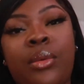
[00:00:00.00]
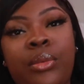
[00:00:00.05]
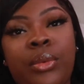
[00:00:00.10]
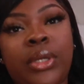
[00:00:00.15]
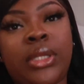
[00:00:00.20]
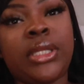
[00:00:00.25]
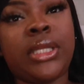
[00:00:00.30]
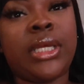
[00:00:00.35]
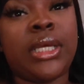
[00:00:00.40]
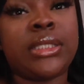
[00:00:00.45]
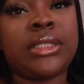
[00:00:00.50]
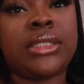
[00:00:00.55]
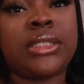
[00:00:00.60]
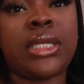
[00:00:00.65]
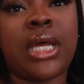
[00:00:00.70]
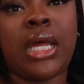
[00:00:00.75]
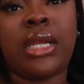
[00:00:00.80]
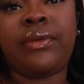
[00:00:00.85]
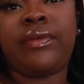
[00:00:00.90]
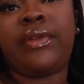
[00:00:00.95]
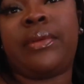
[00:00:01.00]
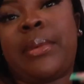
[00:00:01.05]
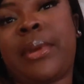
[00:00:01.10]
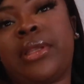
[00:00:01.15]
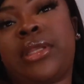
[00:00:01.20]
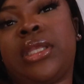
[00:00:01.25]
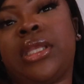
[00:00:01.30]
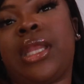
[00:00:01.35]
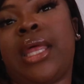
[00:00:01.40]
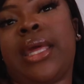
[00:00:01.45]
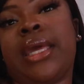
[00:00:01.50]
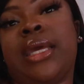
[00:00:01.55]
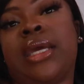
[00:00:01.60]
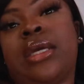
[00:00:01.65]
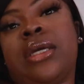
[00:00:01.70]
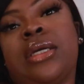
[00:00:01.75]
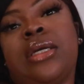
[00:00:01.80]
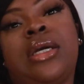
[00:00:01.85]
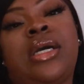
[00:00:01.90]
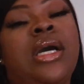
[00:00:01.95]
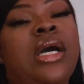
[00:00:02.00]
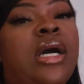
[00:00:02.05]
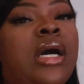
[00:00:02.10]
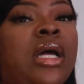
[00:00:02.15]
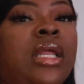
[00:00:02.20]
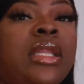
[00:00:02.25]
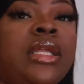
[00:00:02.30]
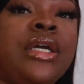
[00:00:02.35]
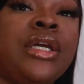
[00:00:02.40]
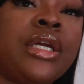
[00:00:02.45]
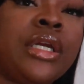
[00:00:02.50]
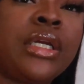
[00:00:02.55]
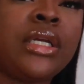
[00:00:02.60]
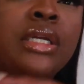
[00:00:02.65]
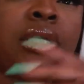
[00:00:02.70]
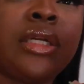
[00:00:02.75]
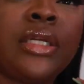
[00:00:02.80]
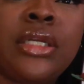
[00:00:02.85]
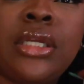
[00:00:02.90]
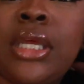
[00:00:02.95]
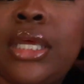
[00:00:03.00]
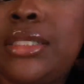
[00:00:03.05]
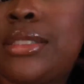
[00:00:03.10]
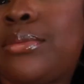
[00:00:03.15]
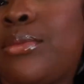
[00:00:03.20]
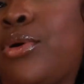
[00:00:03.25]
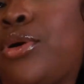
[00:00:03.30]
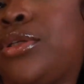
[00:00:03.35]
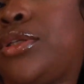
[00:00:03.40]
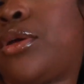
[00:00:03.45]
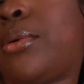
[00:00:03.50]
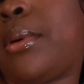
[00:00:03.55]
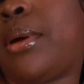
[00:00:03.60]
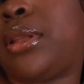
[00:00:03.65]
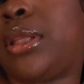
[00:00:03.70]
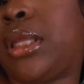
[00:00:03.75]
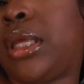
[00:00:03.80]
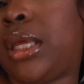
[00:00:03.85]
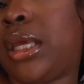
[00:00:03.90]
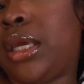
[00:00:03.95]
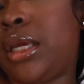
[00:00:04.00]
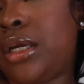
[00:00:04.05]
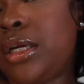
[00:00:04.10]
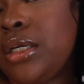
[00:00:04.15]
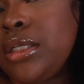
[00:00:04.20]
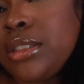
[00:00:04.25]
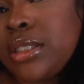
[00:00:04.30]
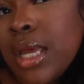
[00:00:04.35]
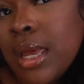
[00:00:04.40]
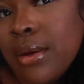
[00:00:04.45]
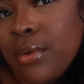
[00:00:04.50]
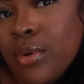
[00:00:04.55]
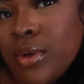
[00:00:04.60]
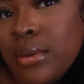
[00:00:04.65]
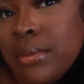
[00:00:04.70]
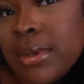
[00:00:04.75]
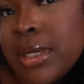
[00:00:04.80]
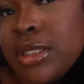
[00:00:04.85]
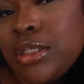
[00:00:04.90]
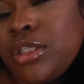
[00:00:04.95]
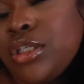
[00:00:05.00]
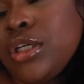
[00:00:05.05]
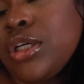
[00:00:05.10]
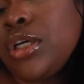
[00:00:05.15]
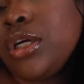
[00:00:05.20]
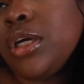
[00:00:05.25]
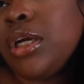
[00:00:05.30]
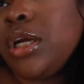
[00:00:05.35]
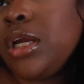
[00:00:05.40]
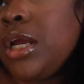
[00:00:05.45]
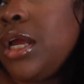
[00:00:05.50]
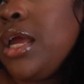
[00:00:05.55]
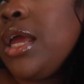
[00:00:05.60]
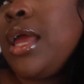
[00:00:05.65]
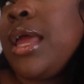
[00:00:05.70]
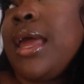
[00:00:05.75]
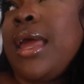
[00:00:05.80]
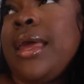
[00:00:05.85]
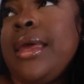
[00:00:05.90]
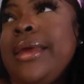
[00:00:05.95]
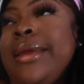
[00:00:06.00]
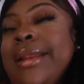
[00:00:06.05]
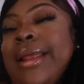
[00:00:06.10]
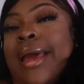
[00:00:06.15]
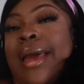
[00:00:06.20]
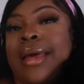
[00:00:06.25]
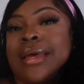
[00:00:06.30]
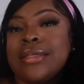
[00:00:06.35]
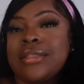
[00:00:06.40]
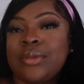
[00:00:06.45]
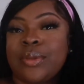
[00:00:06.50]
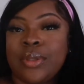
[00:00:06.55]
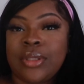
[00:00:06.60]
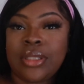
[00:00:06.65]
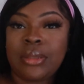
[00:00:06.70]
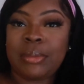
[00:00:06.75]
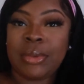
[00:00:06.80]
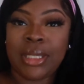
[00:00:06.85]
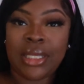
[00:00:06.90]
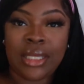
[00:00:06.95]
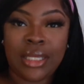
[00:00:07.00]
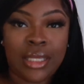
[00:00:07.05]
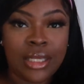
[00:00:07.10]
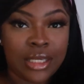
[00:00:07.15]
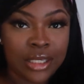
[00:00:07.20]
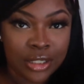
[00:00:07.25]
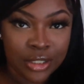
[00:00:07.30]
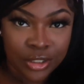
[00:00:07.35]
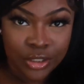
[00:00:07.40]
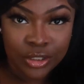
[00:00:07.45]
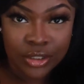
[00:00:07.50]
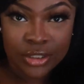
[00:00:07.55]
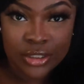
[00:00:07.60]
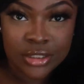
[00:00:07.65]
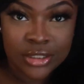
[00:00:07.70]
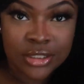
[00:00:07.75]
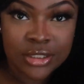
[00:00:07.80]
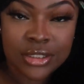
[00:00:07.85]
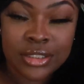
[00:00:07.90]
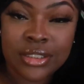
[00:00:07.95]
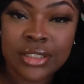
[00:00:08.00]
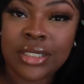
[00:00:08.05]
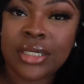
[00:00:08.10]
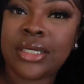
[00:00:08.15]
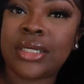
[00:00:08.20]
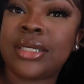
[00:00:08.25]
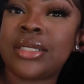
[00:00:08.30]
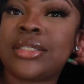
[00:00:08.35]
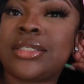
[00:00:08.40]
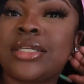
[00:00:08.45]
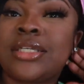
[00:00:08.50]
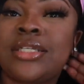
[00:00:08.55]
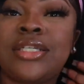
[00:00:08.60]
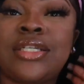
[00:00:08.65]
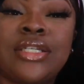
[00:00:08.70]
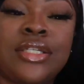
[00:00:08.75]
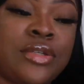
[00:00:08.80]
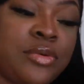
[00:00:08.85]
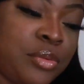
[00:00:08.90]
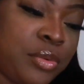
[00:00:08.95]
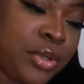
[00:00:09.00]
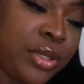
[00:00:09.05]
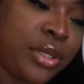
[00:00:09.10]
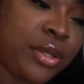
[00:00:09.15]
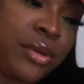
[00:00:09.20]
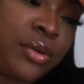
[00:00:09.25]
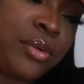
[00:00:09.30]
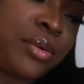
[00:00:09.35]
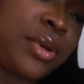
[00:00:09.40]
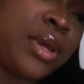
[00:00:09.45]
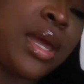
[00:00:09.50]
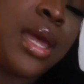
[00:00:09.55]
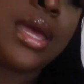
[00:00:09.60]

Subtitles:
Really, it's not even about the like color. It's more so about the ears. I want to make sure it has really big ears because it's just super cute.